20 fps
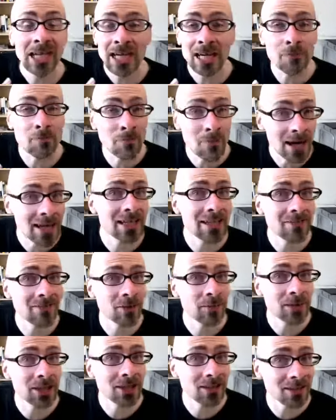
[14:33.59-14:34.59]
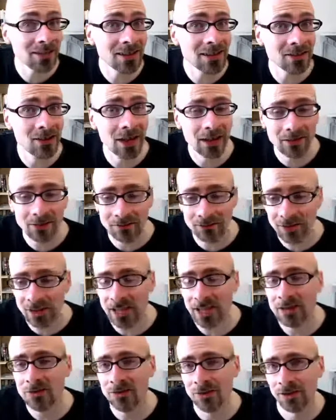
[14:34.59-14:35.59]
It might even be the
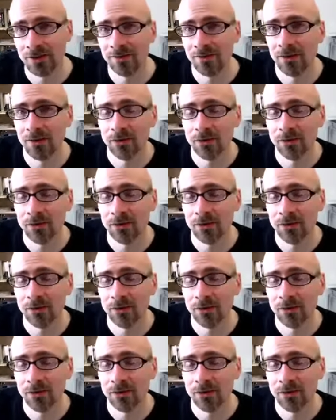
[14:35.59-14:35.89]
declassification of